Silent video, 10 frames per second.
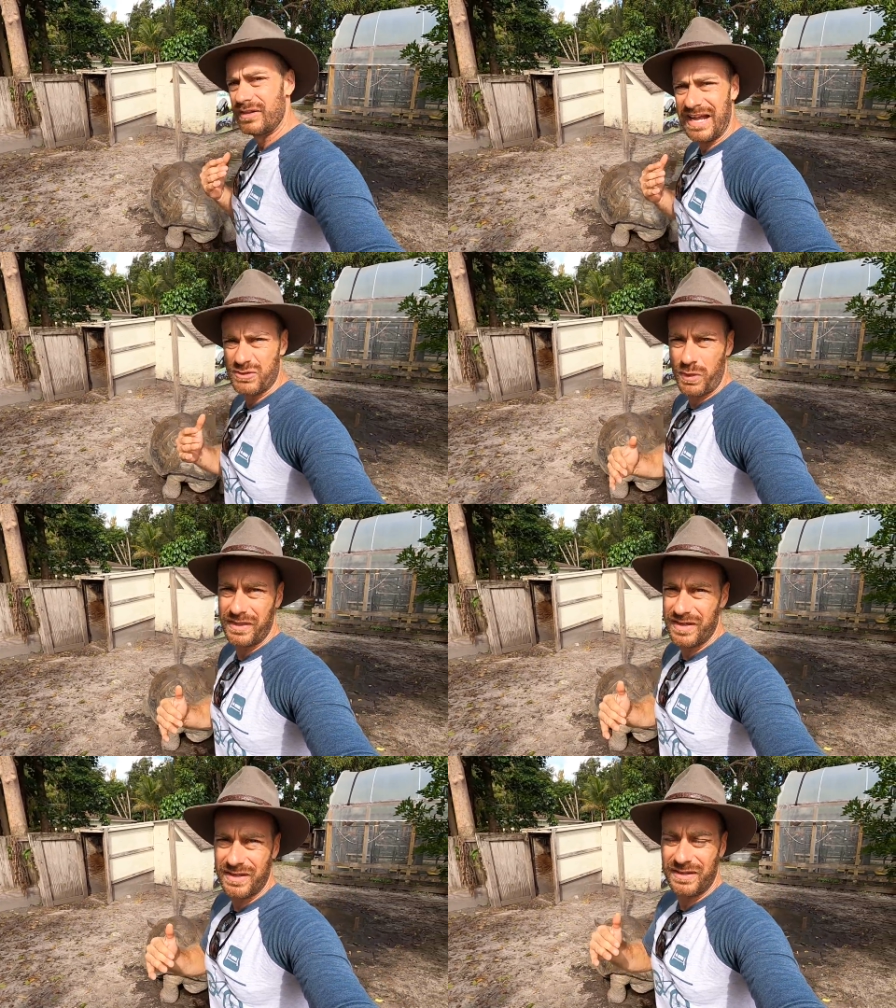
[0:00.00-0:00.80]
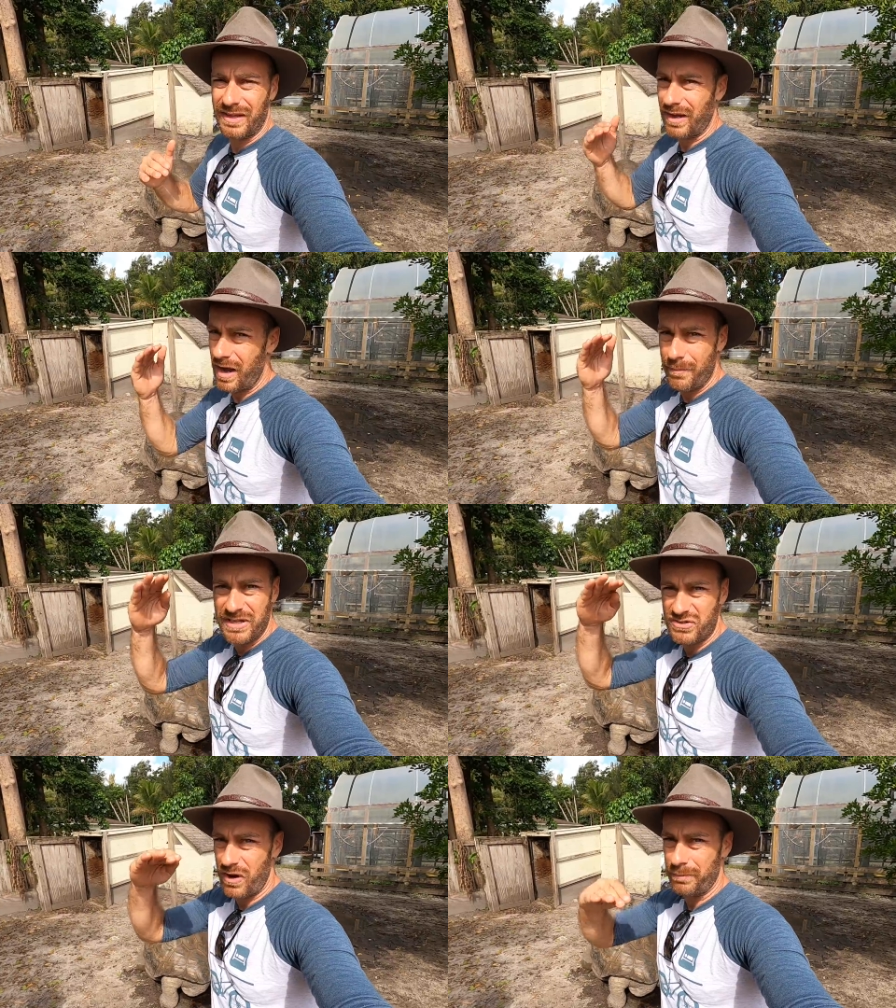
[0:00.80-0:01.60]
That's what the
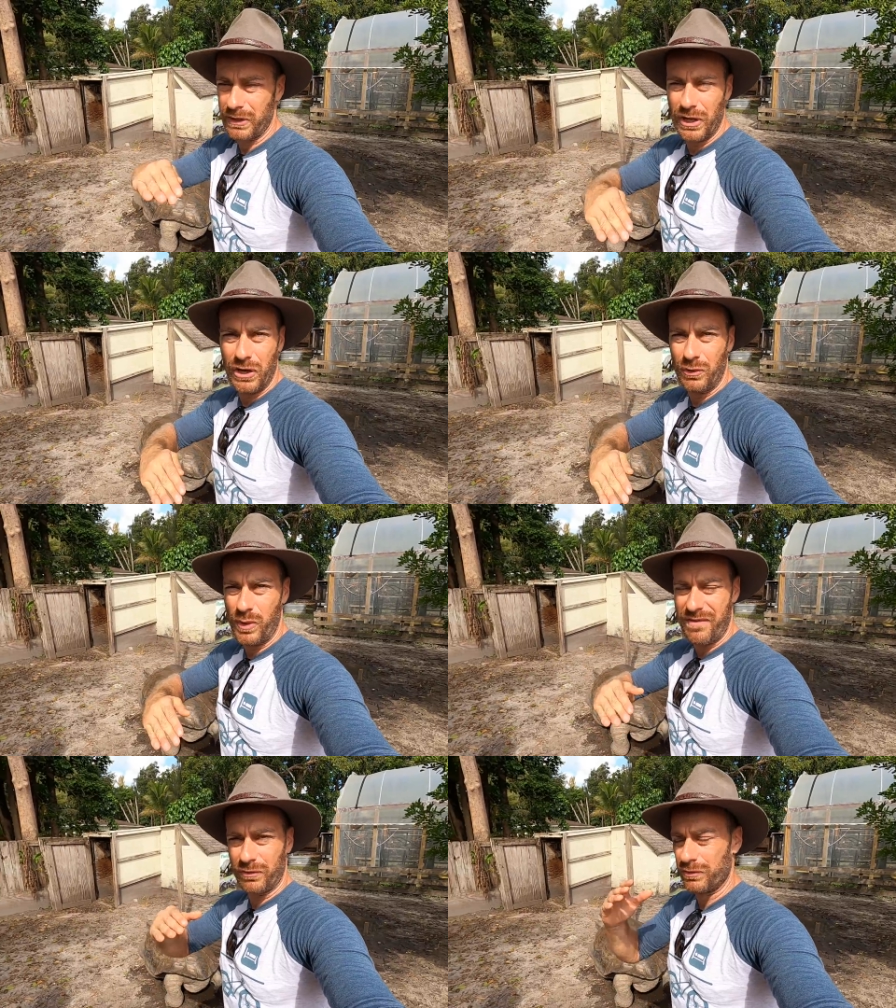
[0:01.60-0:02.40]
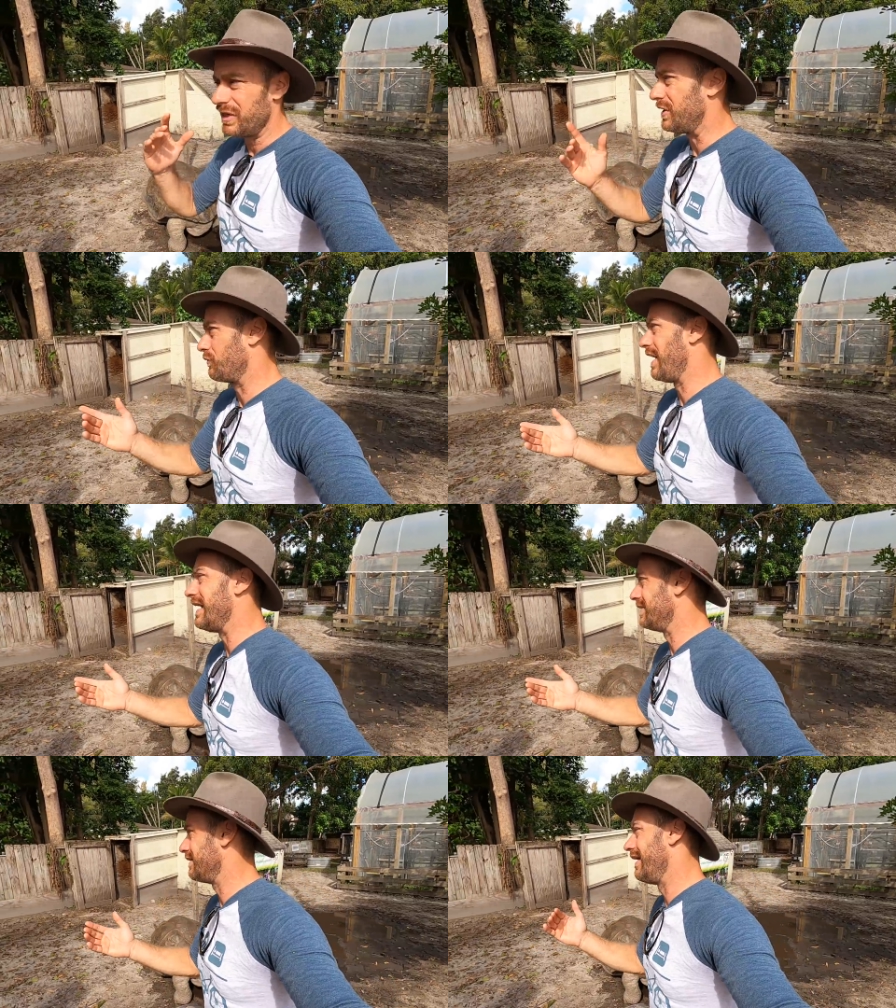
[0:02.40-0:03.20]
comments are below. We have a really
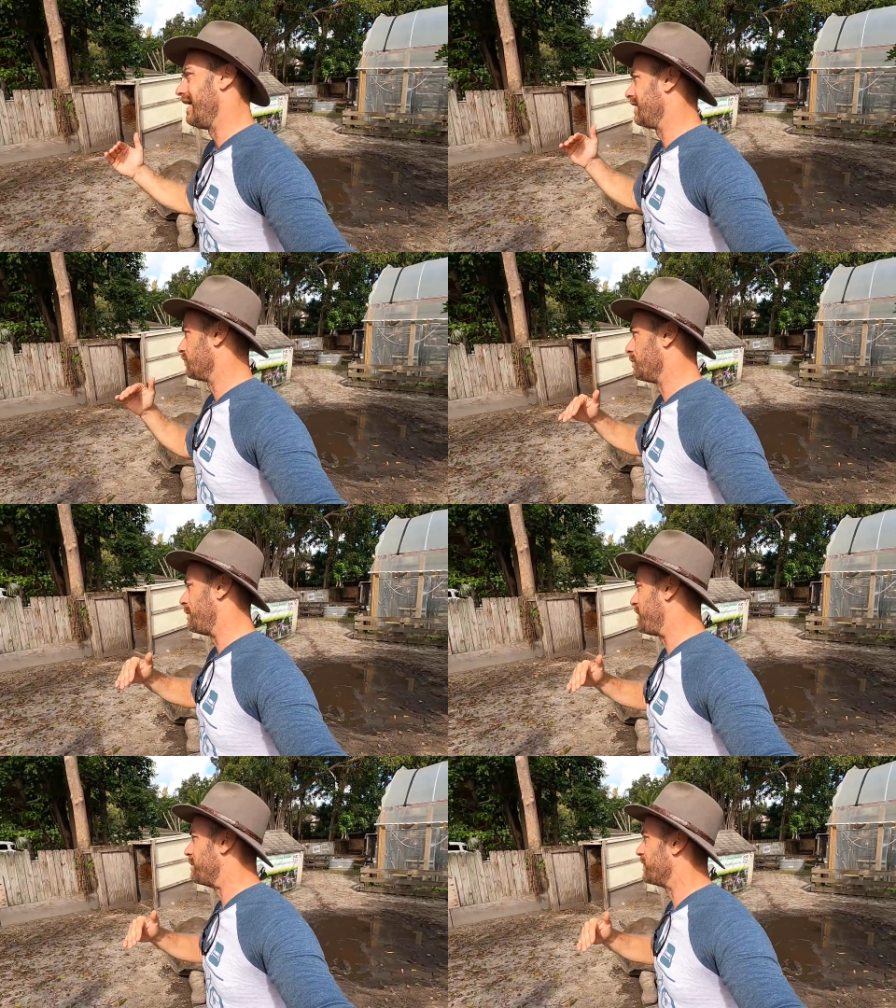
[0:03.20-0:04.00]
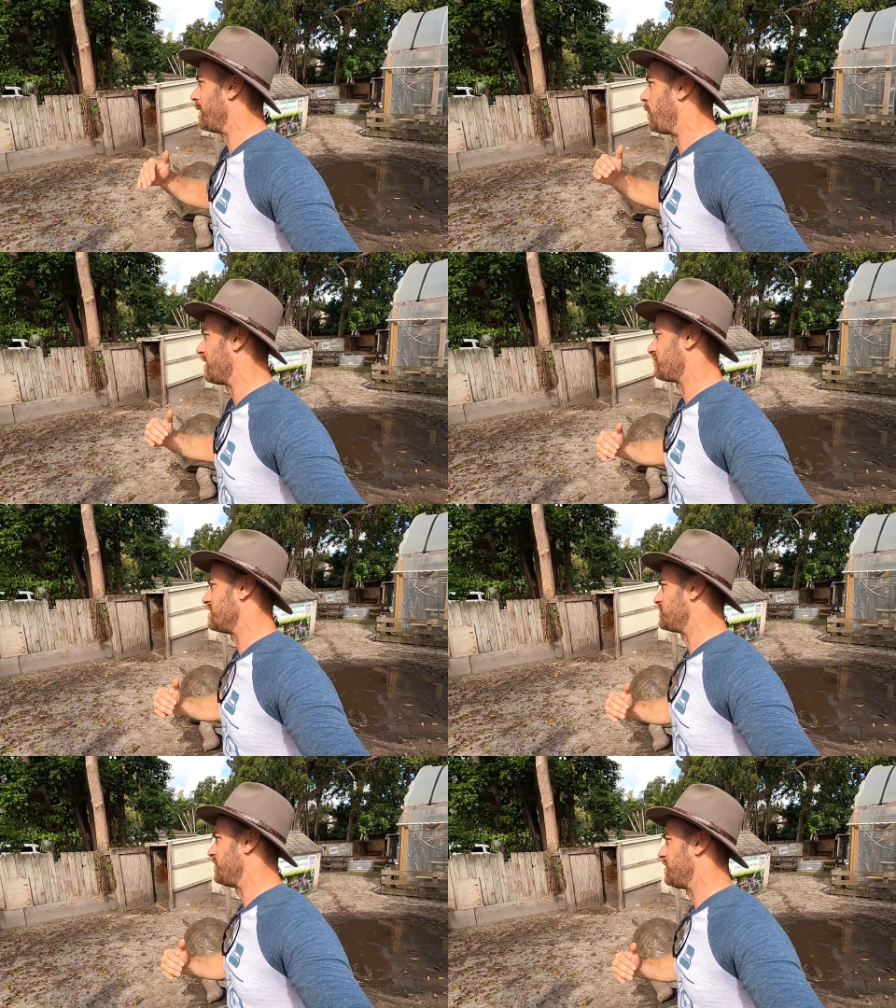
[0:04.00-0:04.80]
great group of people that watch
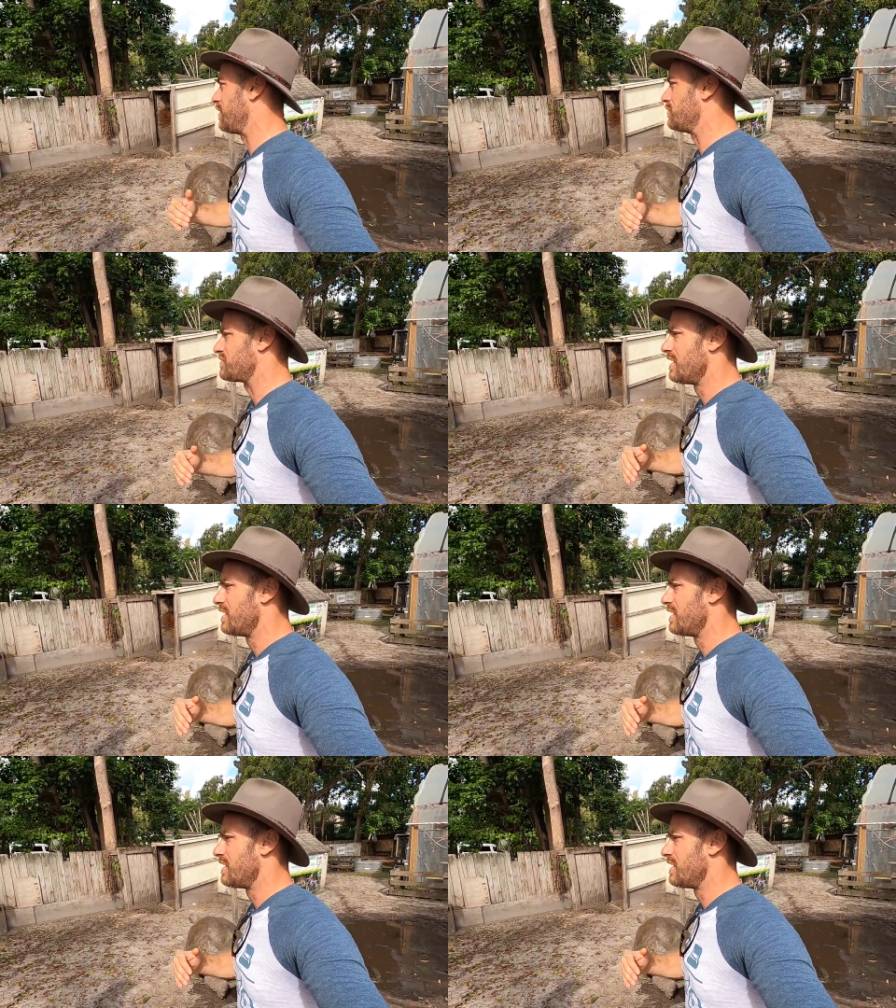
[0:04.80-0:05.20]
these videos.